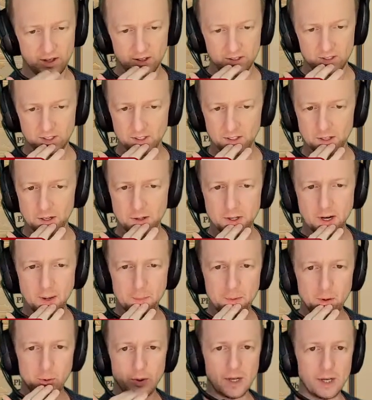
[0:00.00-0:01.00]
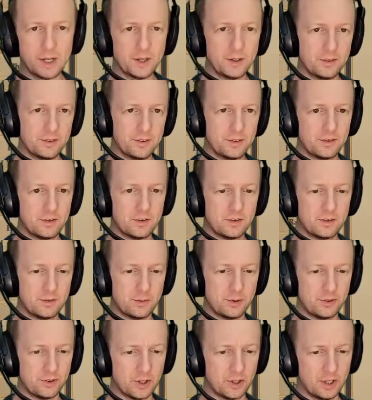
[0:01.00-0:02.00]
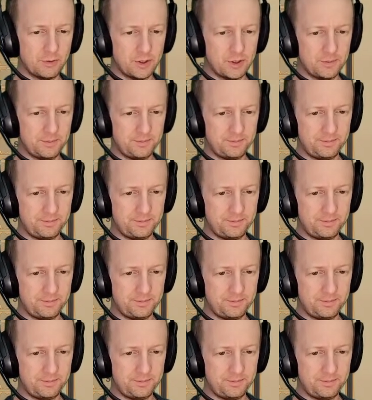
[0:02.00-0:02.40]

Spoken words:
you go a couple of ways with Sypha.